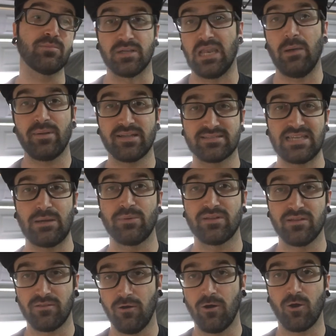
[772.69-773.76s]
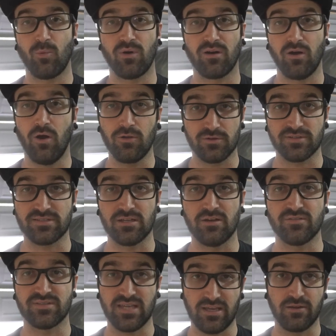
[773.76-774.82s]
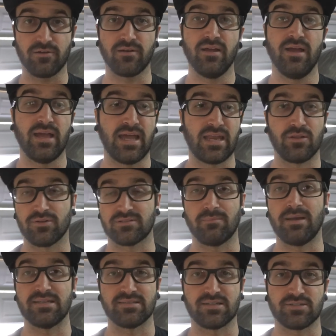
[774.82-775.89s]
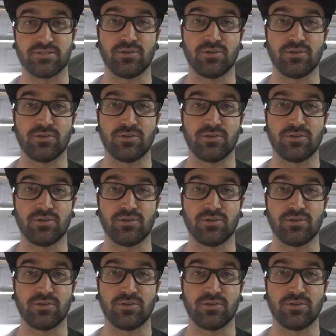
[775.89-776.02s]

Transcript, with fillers: but now we can say we did the hardware all ourselves here, and it looks amazing.